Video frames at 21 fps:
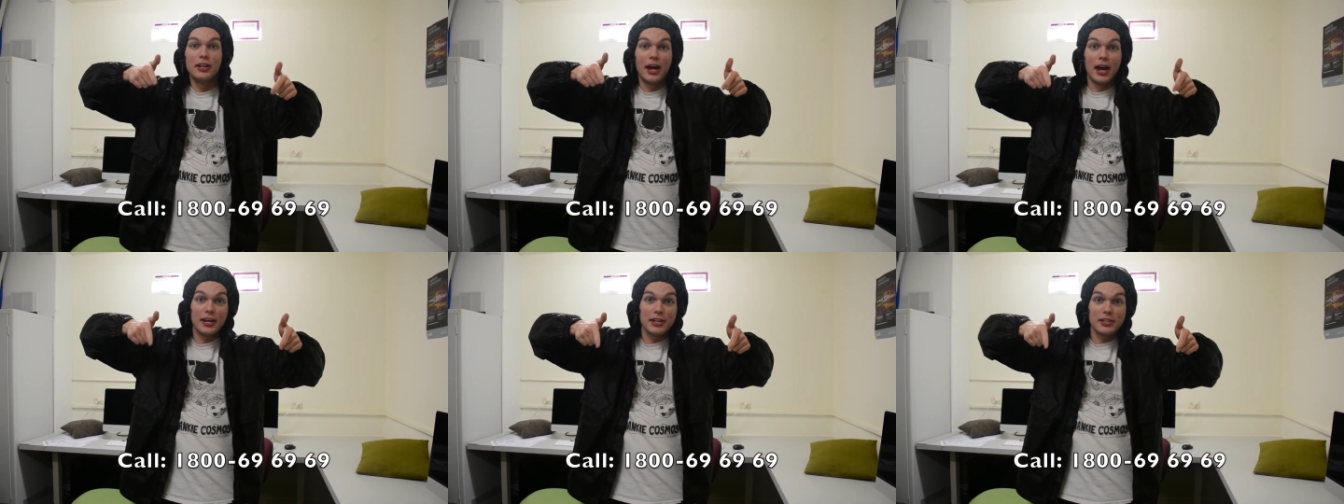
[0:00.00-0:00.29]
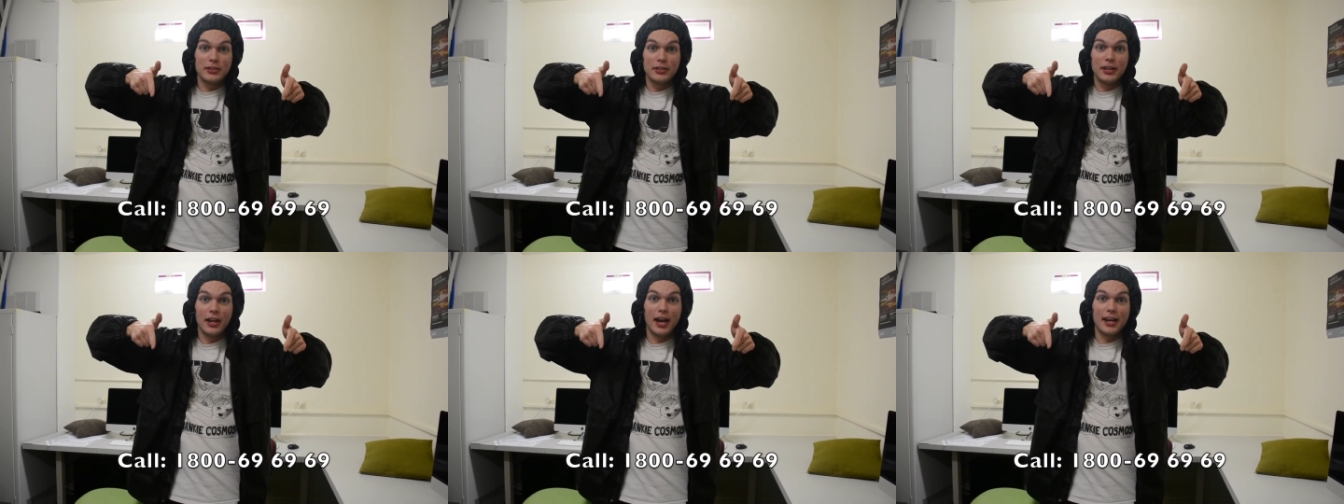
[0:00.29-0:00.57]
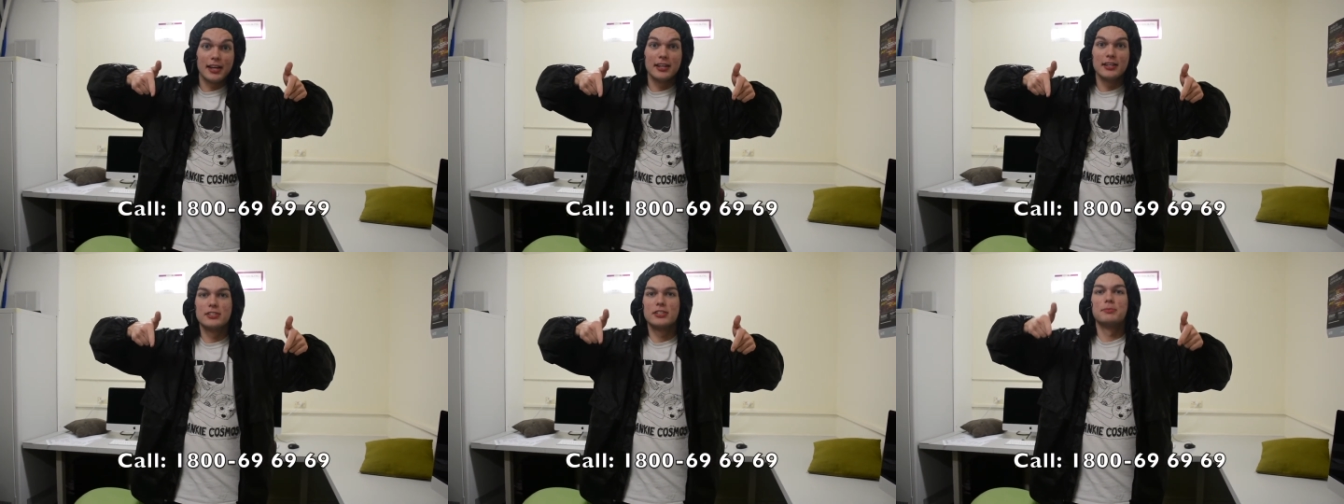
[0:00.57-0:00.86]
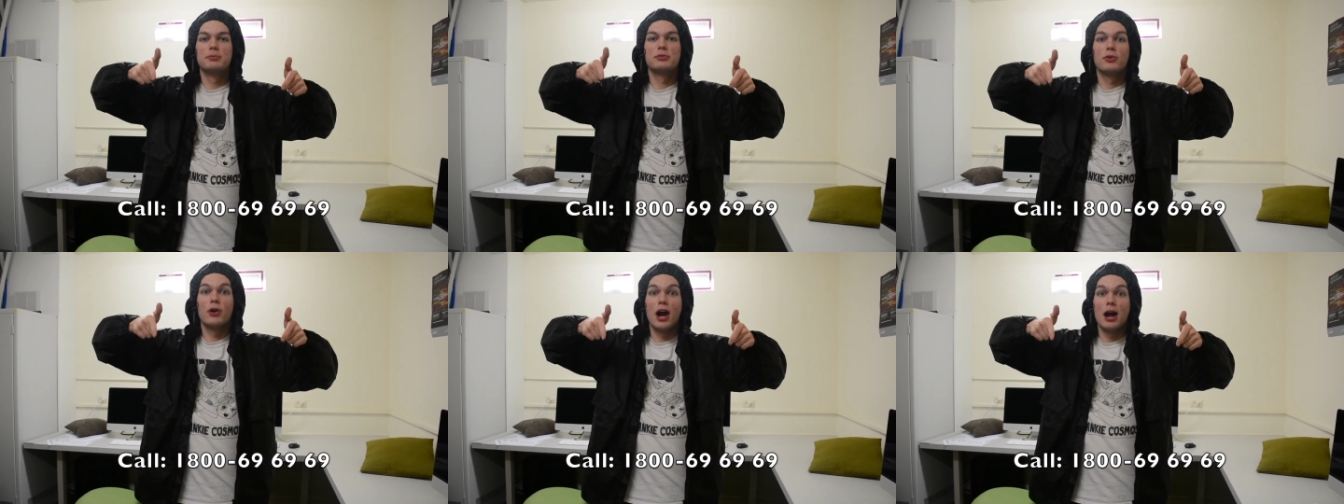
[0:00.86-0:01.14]
like, like it,
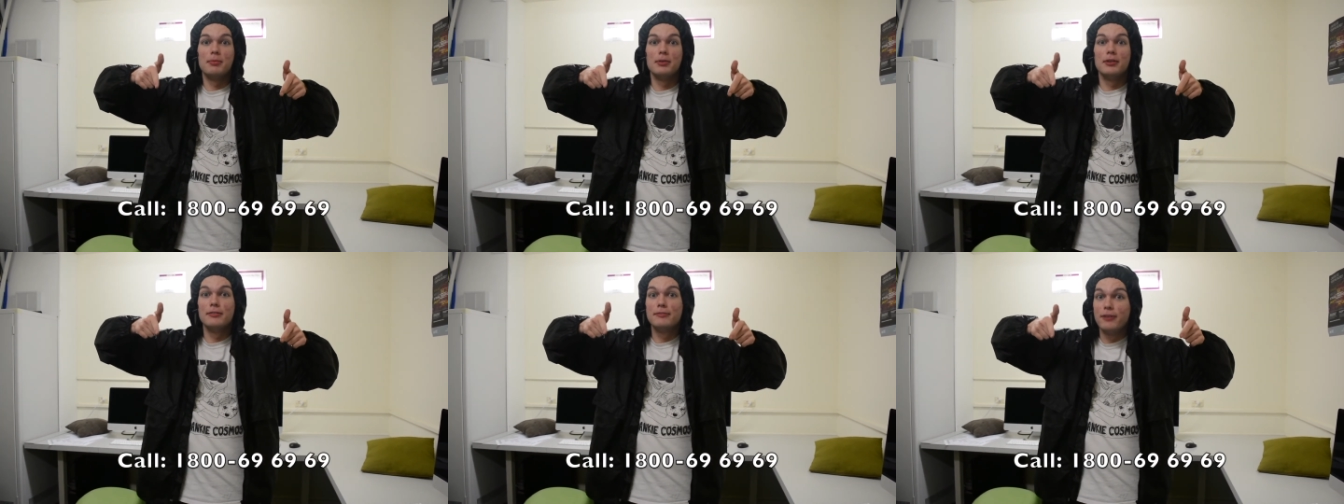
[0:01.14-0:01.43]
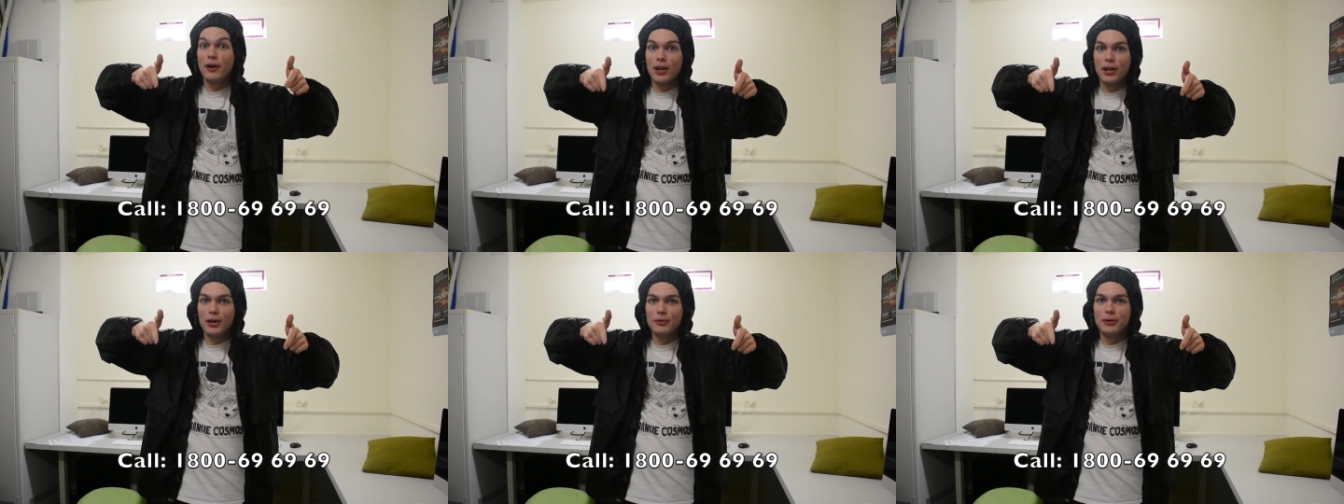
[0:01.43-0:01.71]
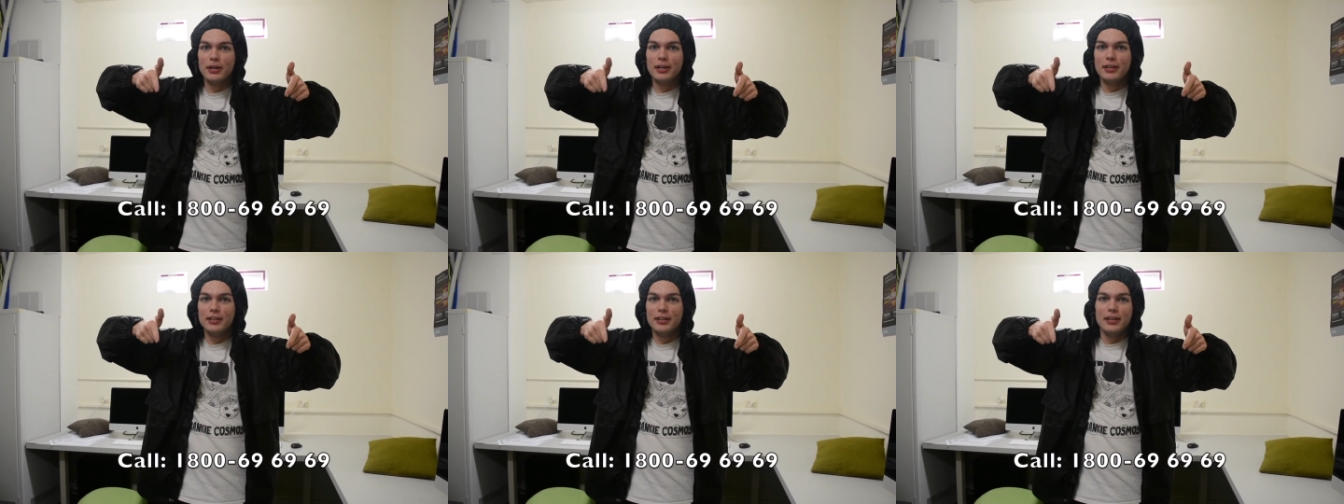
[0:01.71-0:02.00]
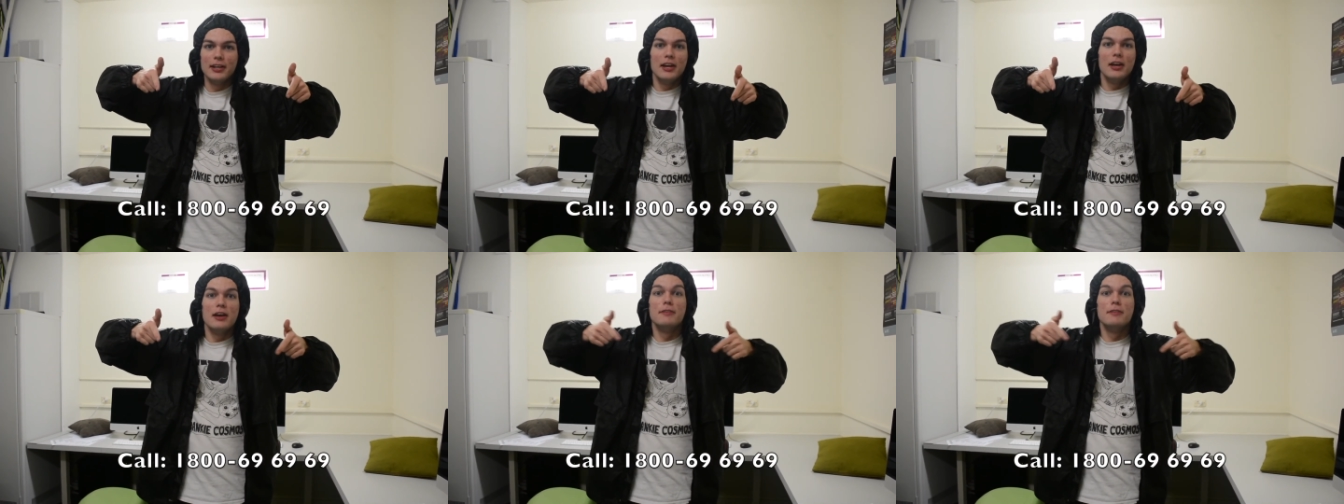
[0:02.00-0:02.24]
subscribe it, follow it,